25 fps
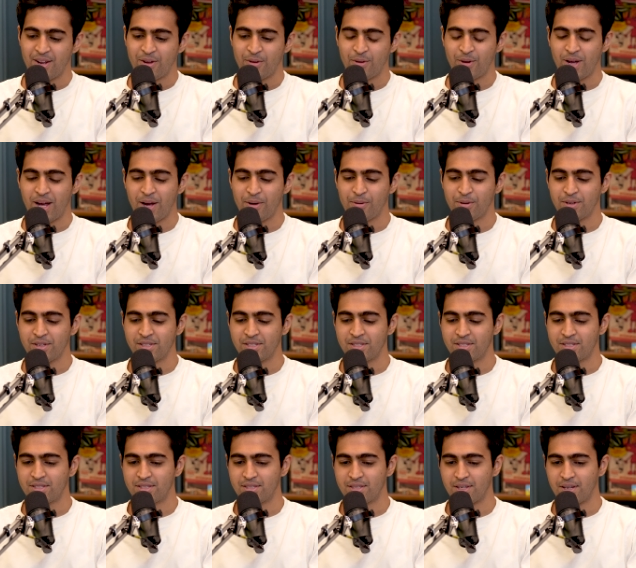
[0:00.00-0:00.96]
you know, I
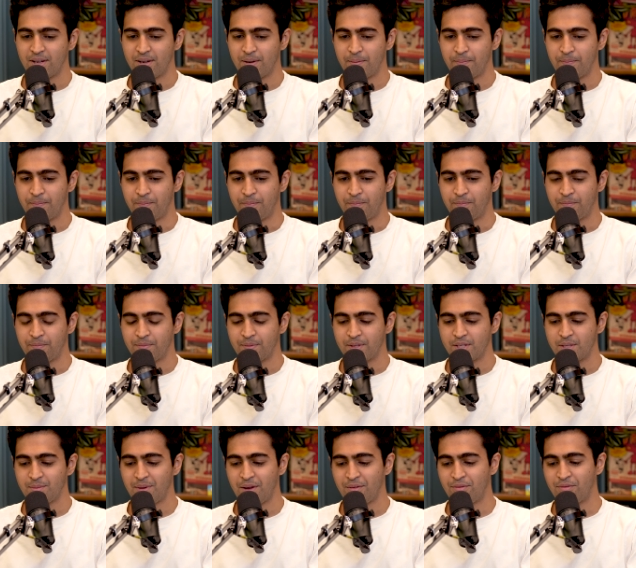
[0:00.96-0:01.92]
was um,
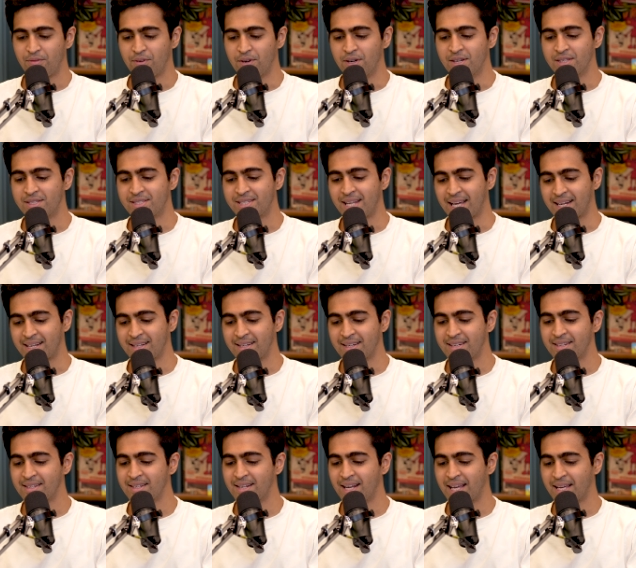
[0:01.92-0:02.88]
my first
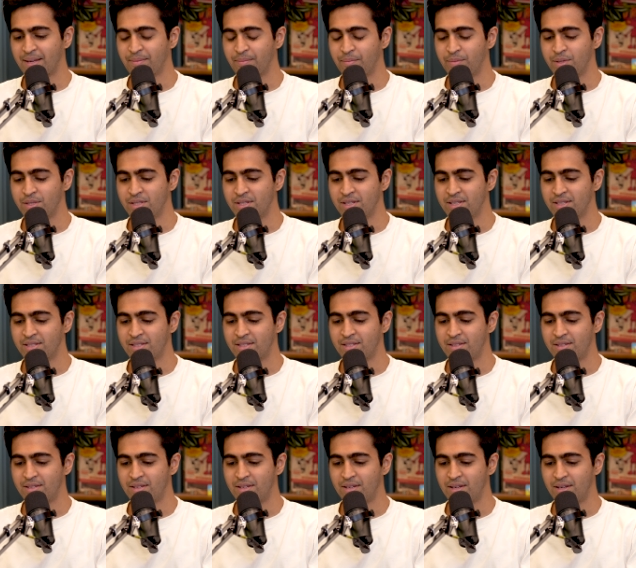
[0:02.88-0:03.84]
technical like business
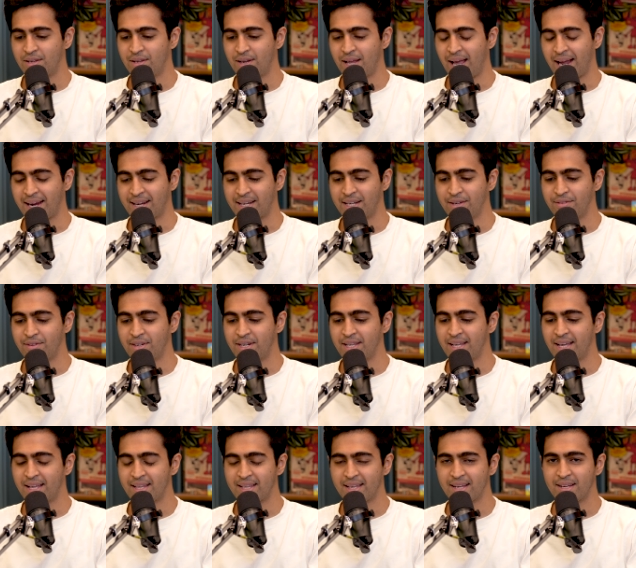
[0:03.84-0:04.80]

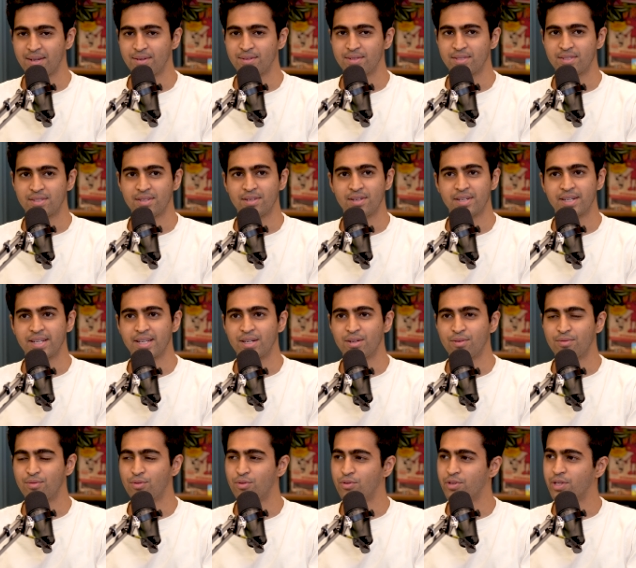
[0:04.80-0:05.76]
activity. I think I was 13
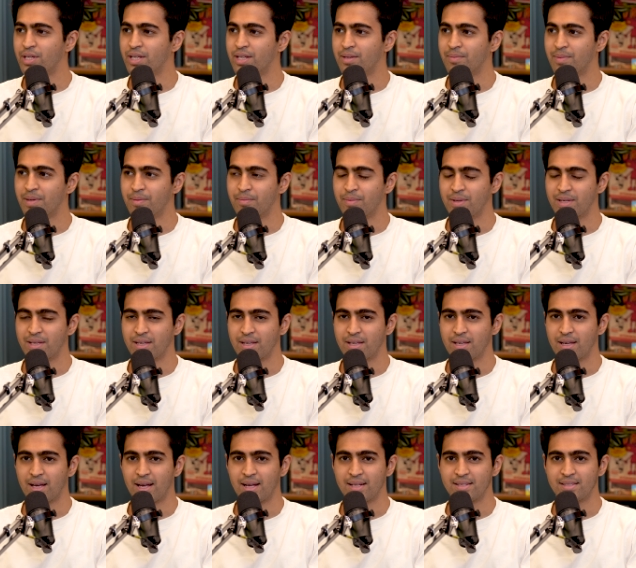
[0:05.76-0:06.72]
or 14,
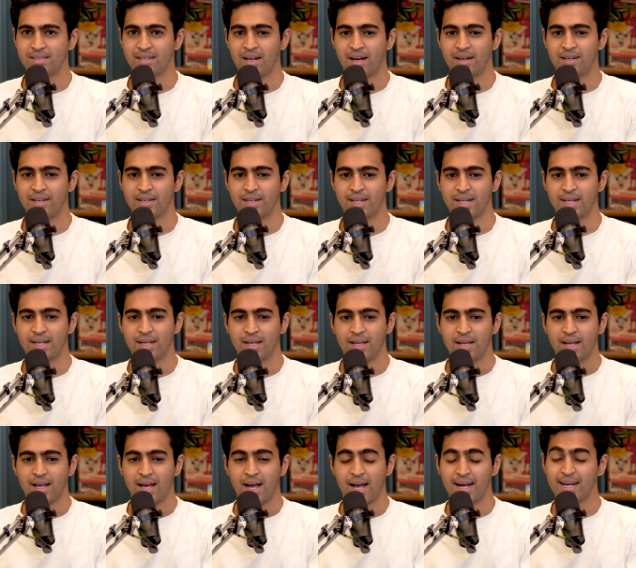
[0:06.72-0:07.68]
maybe. I had started.
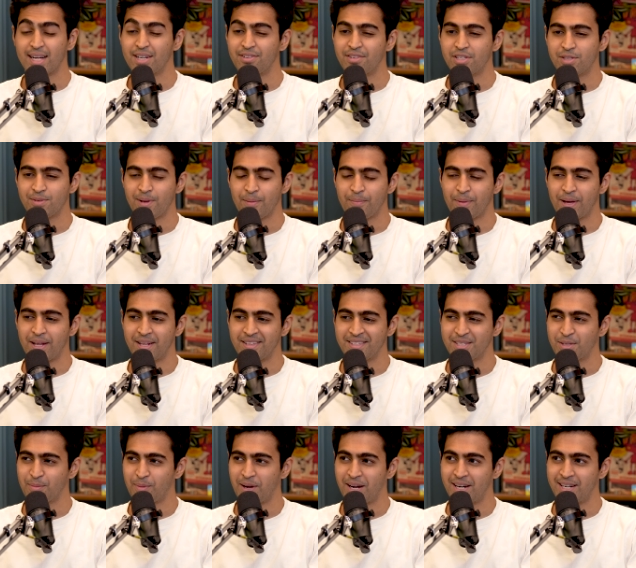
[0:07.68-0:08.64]
I convinced my
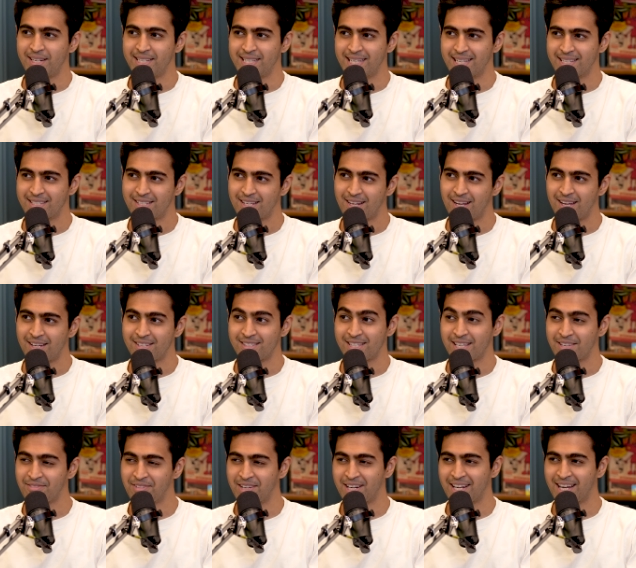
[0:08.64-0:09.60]
parents to buy a DSLR,
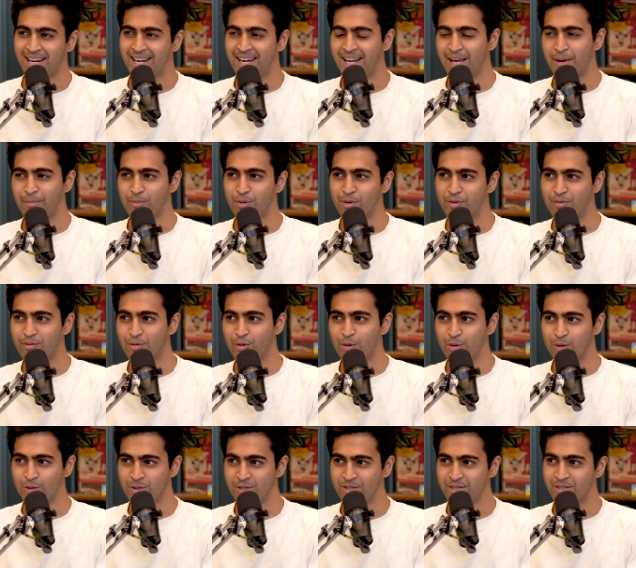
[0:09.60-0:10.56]
saying we'll get damn good
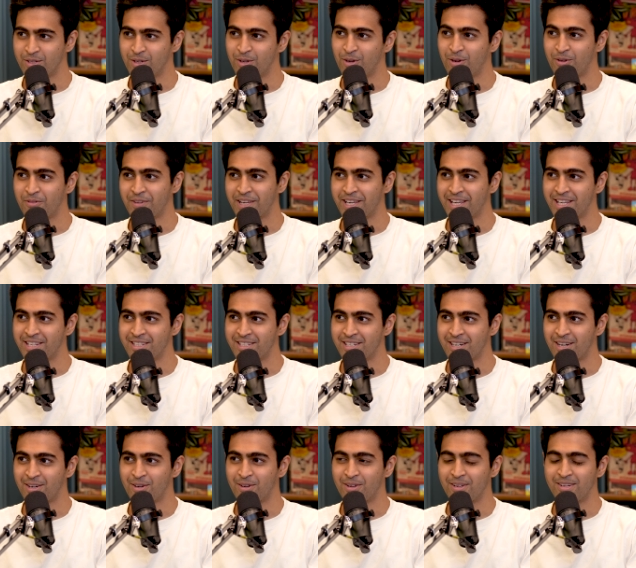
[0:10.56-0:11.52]
photos, you know, on
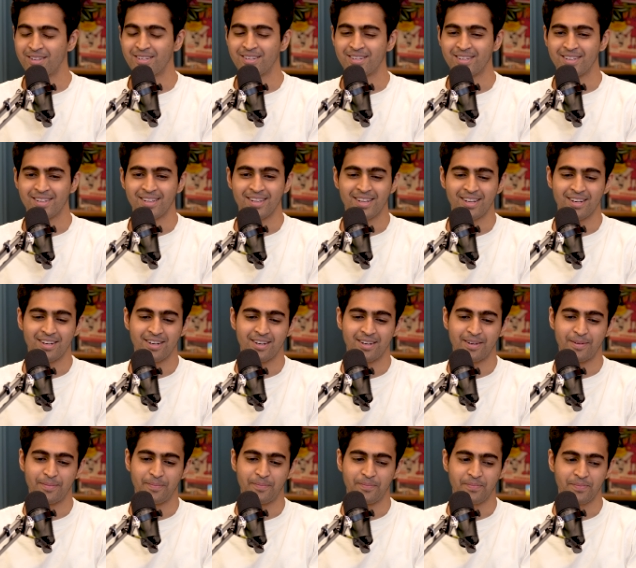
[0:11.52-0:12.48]
vacation and all.
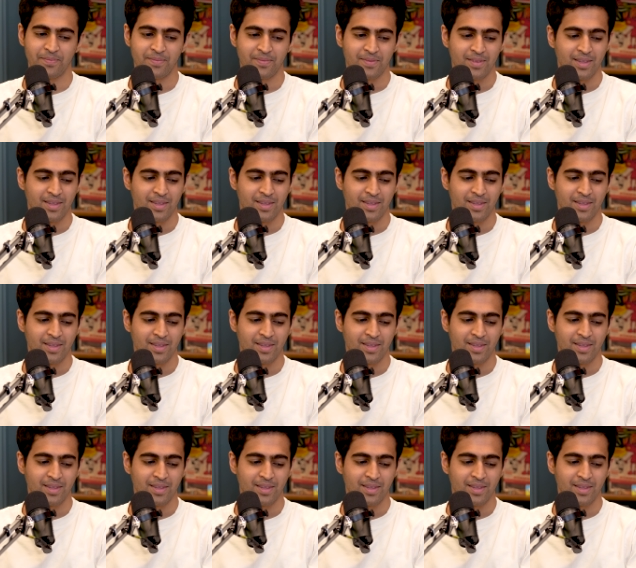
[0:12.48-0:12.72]
Um,